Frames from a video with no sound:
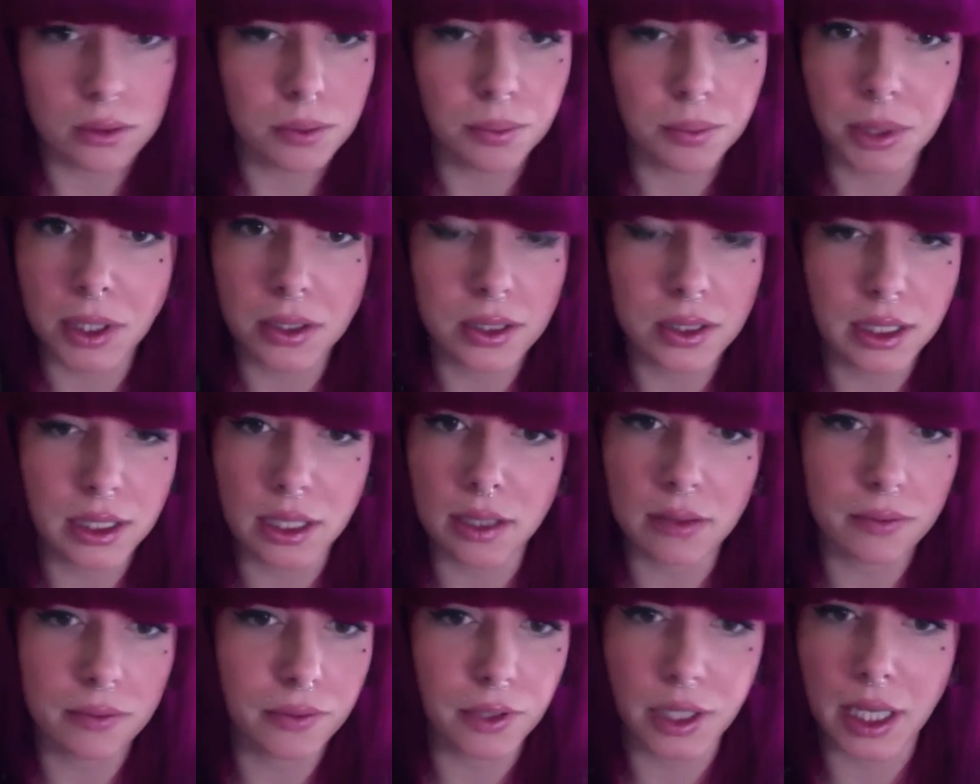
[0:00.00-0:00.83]

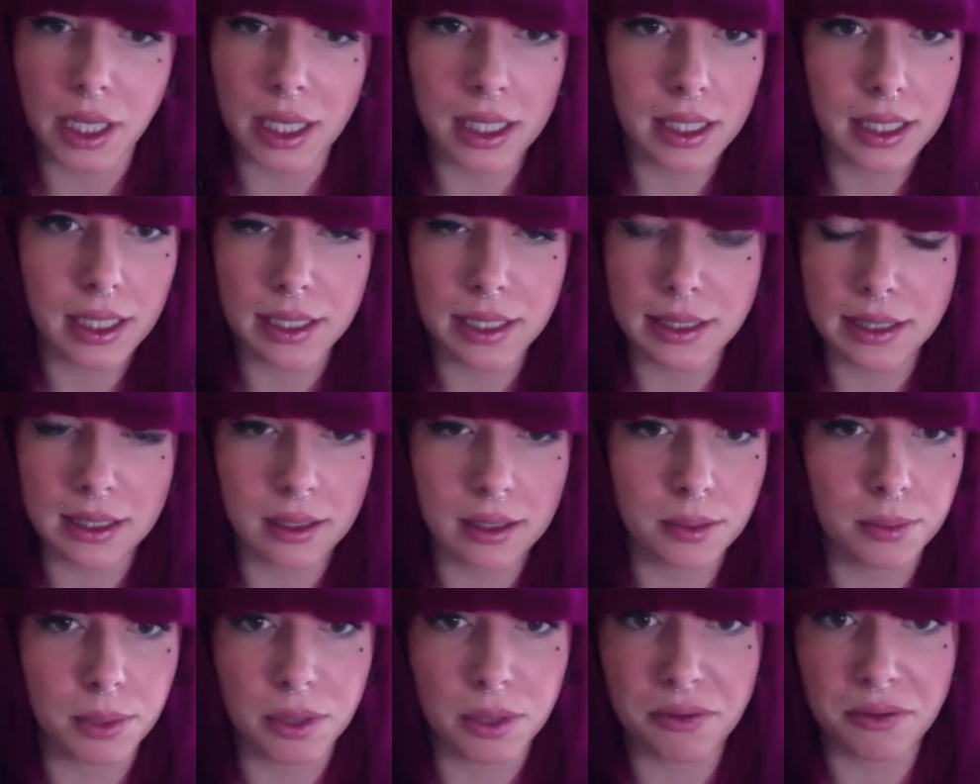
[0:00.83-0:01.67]
piercing. Forget it. It's
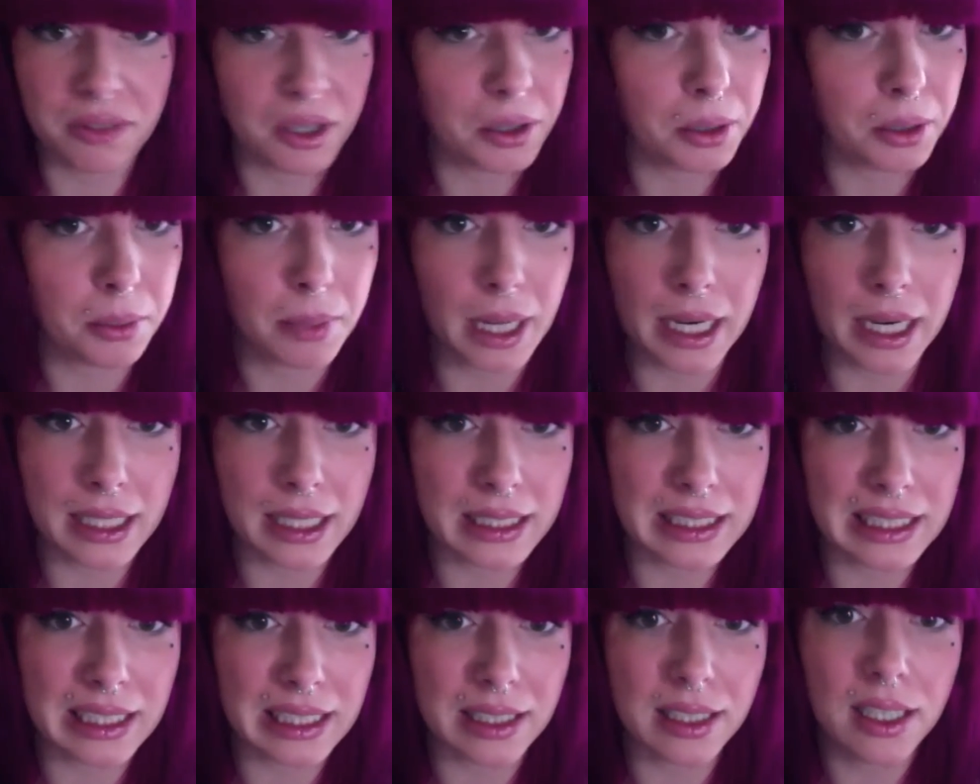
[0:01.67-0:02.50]
going to be a very bad
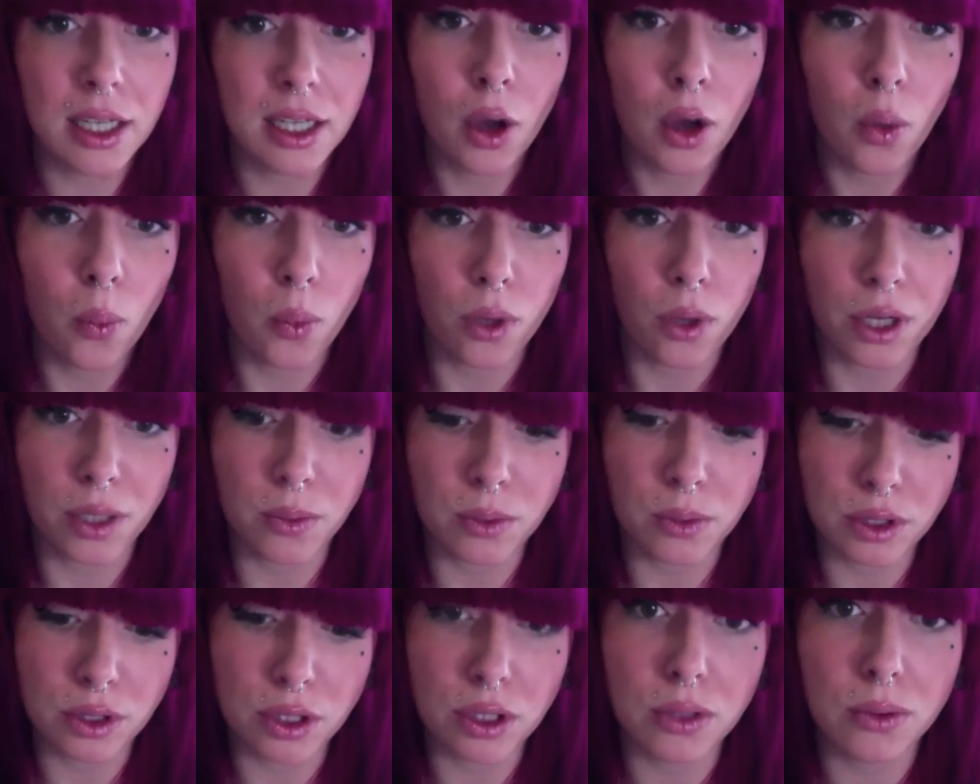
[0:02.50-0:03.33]
idea. What it
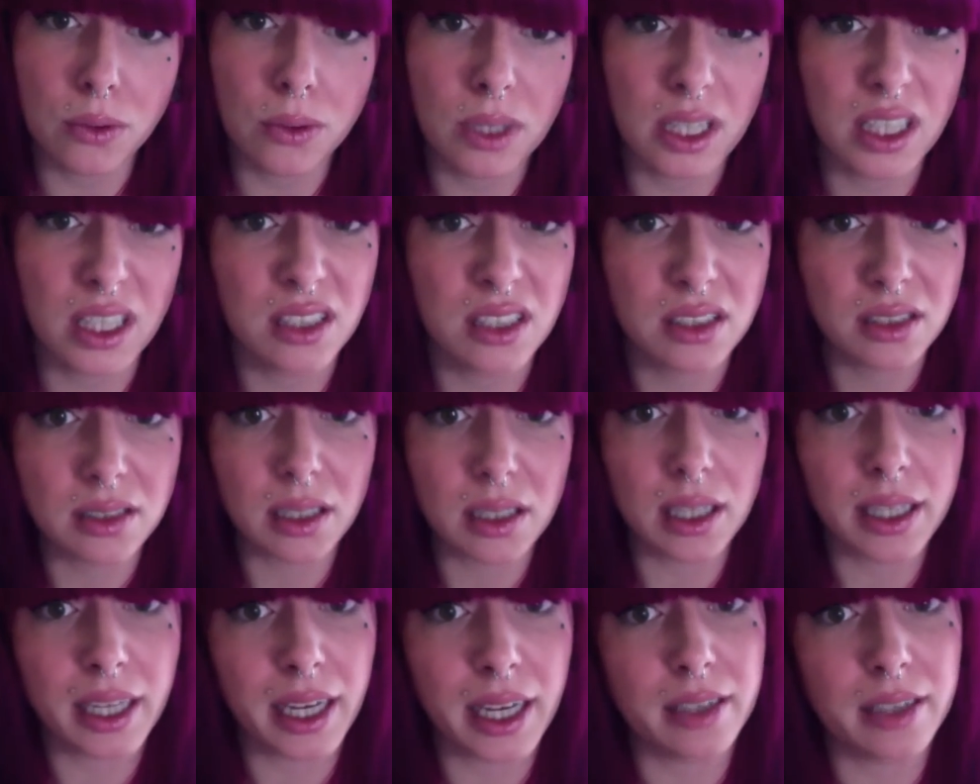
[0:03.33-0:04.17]
will do is,
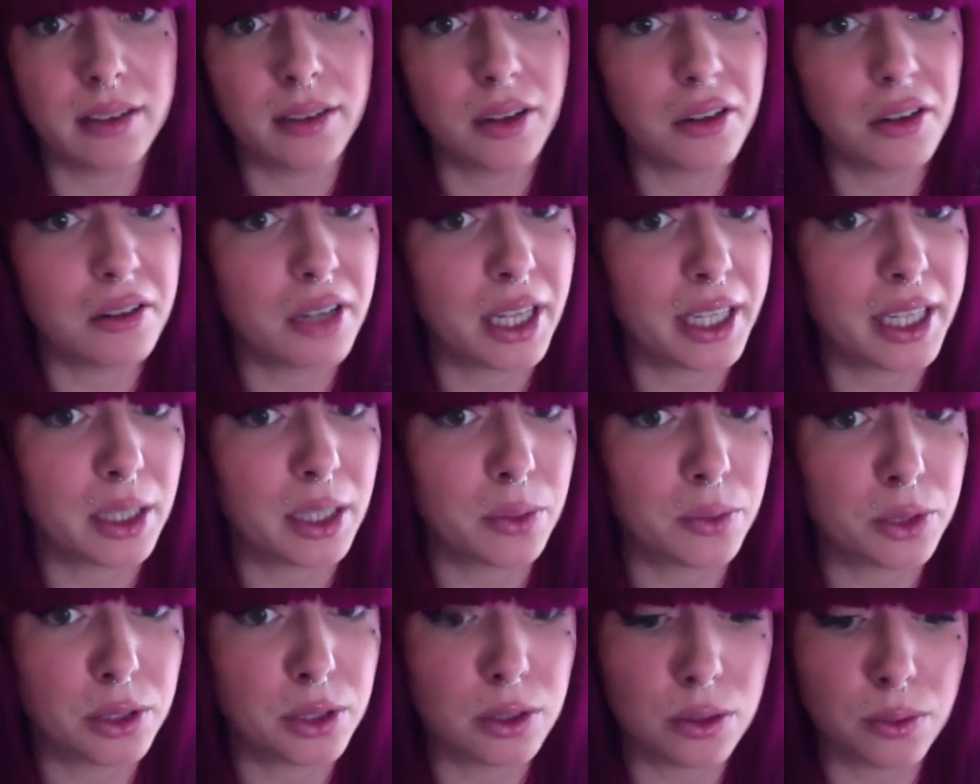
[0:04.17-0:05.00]
again, like it
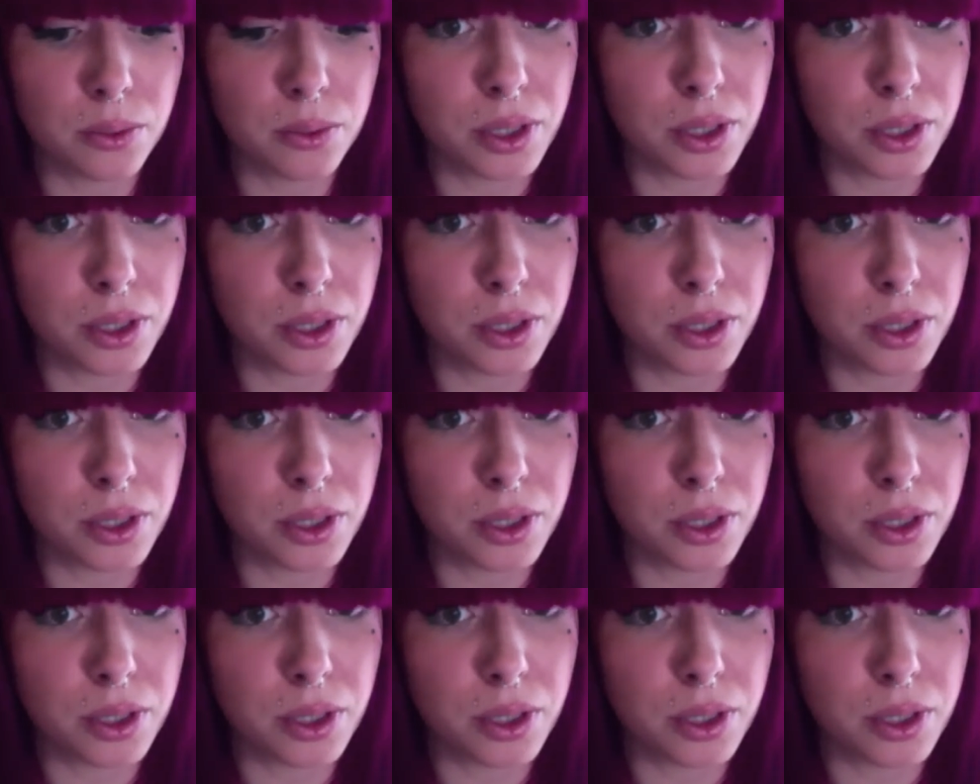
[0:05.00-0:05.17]
would do with